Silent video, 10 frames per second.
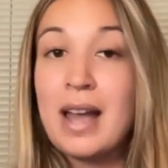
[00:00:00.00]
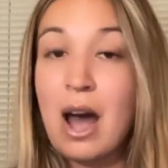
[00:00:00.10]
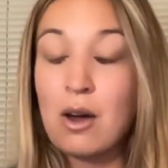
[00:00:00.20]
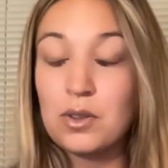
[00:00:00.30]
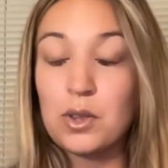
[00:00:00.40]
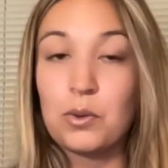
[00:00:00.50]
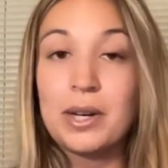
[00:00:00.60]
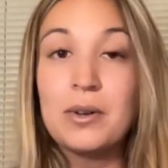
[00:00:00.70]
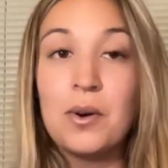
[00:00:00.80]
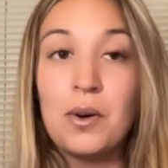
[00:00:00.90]
out of the
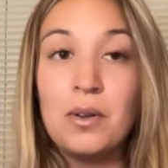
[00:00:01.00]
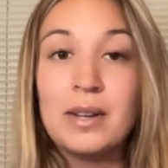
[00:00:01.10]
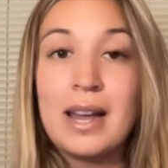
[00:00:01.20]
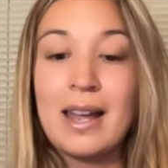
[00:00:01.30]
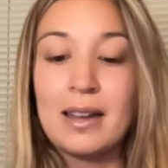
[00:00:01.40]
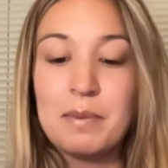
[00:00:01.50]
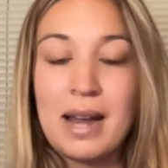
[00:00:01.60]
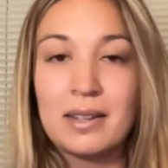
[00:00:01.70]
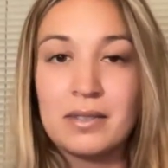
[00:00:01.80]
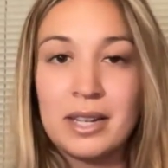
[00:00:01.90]
3-hole and
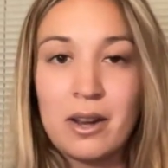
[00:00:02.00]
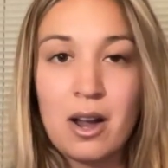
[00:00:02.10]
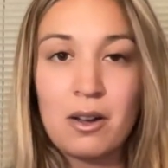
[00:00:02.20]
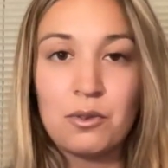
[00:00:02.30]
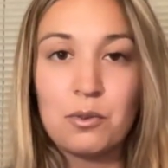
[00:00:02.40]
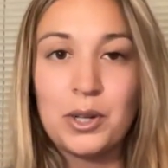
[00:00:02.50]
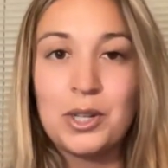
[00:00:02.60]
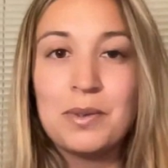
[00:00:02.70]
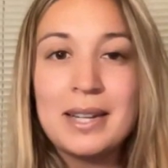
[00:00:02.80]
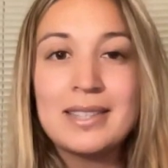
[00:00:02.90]
batting leadoff, well,
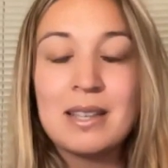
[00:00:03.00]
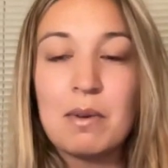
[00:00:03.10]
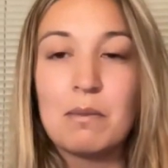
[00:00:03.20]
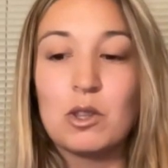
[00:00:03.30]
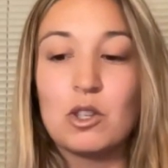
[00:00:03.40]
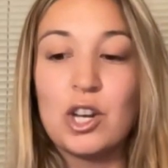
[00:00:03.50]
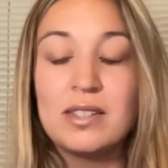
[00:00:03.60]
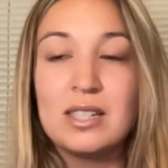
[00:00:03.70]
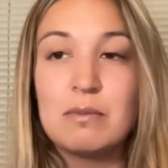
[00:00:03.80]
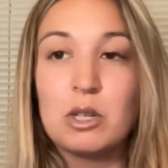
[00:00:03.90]
you need someone with
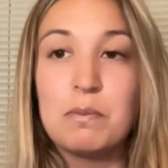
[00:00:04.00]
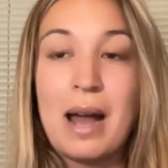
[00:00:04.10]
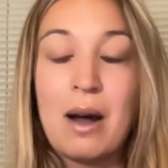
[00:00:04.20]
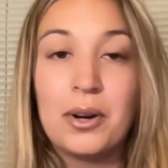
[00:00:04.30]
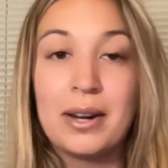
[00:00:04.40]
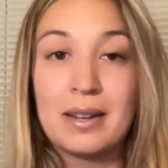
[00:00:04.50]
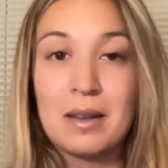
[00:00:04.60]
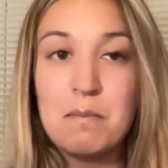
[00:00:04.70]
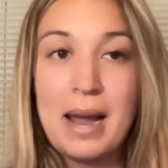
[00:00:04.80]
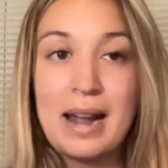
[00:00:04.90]
just as much power and
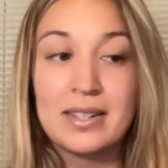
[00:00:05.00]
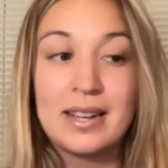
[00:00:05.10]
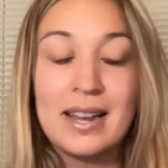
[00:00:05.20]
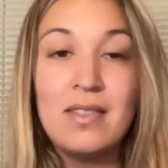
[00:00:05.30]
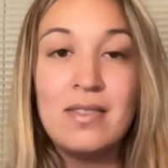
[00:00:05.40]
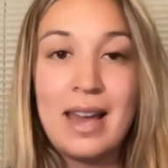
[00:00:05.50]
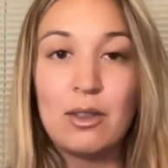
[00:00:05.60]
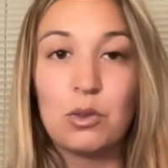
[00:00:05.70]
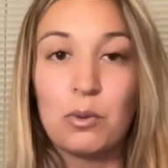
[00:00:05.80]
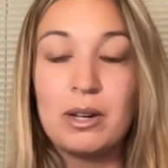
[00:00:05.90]
impact in
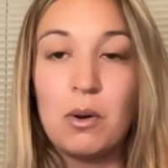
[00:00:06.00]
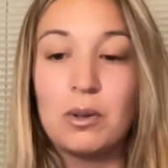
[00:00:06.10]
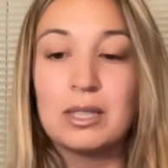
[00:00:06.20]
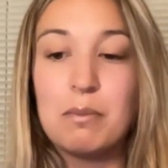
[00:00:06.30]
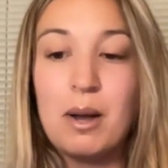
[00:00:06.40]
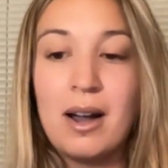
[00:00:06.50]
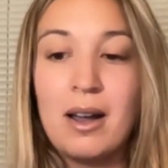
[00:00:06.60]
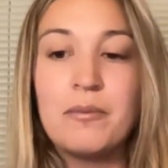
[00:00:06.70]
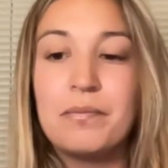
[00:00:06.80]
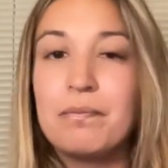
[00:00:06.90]
that 3-hole
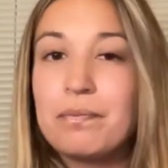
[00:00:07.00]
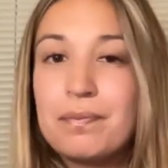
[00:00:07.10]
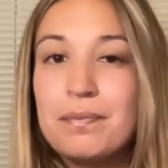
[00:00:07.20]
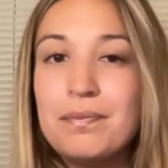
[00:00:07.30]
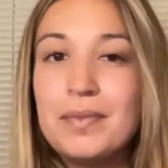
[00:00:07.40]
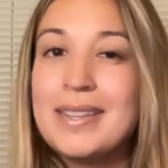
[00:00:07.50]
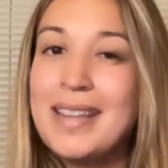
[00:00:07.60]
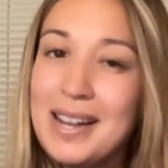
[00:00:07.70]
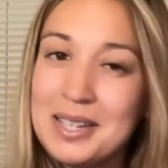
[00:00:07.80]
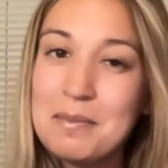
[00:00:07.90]
spot.
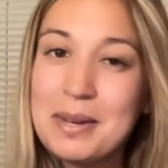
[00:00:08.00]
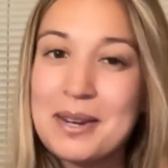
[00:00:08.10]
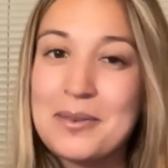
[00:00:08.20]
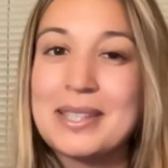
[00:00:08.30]
That to me